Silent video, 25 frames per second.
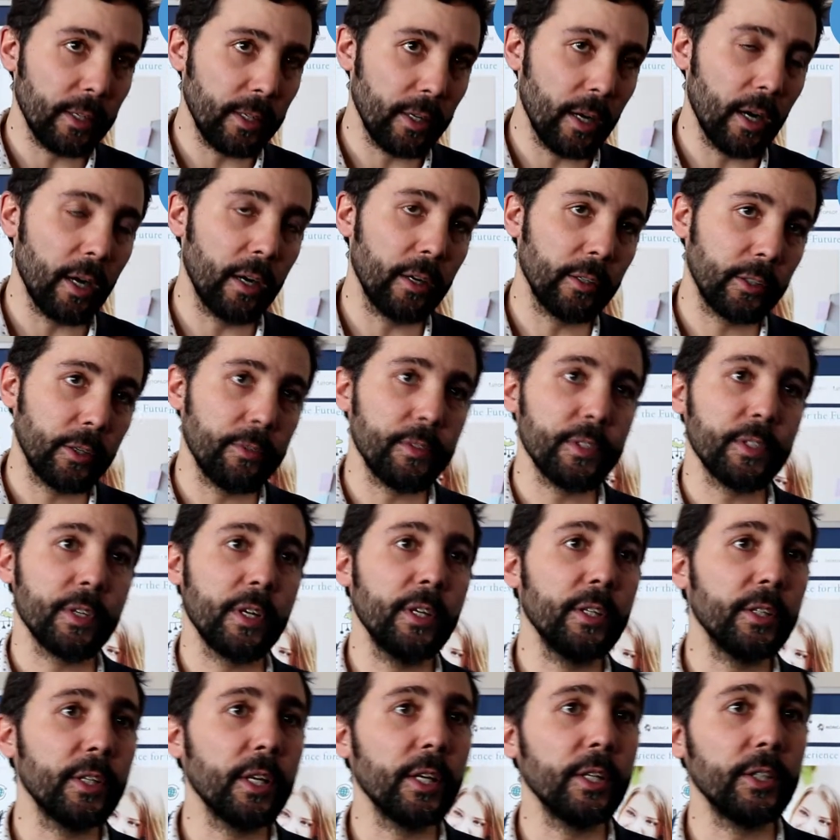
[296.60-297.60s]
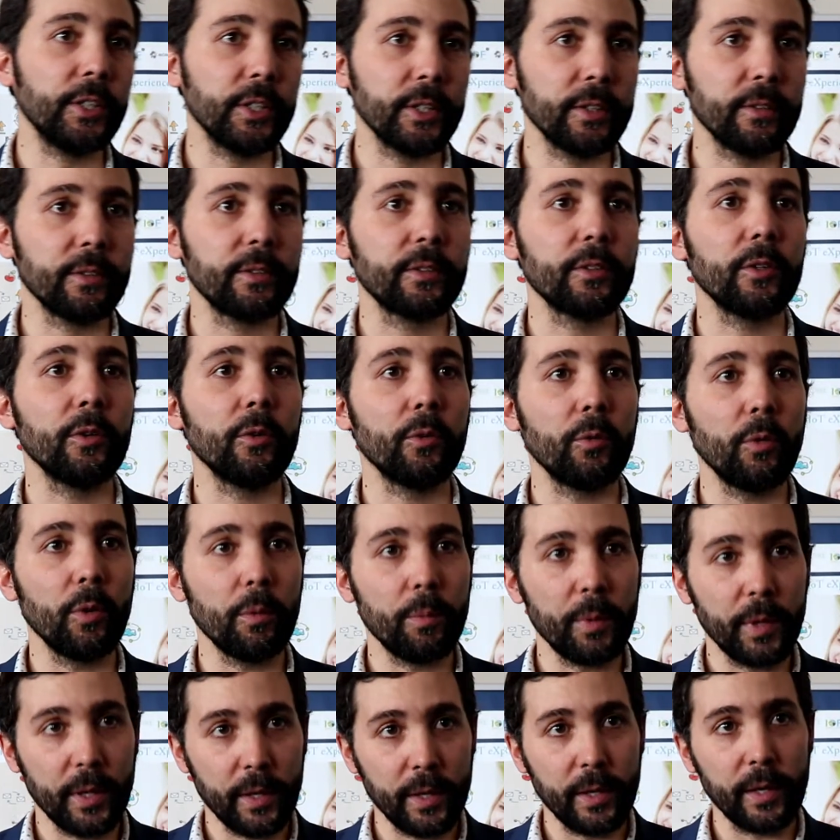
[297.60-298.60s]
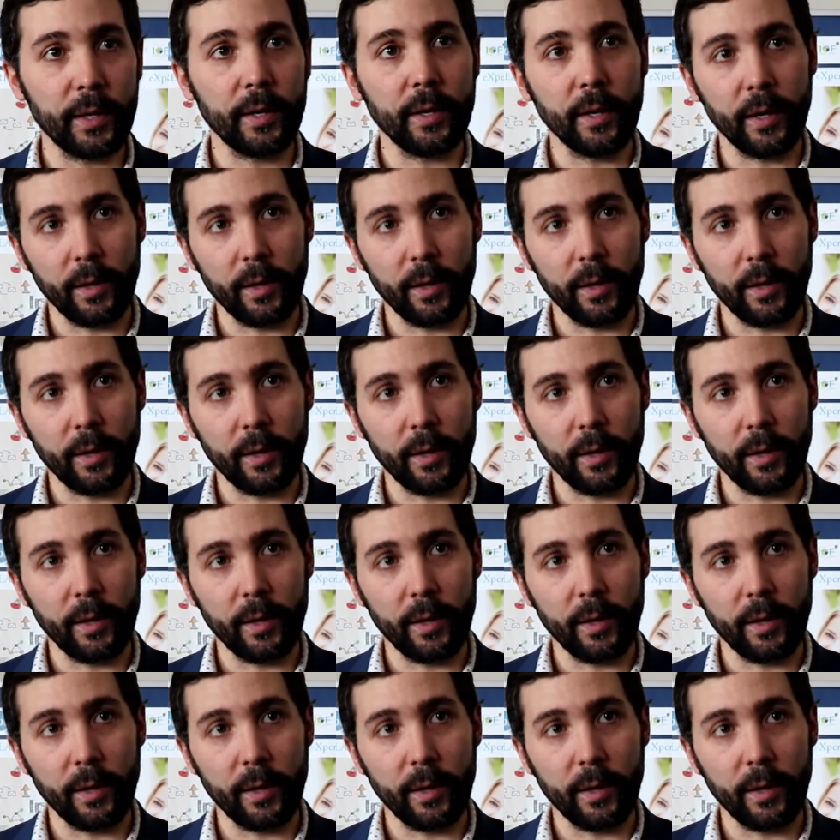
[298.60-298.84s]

artificial intelligence will be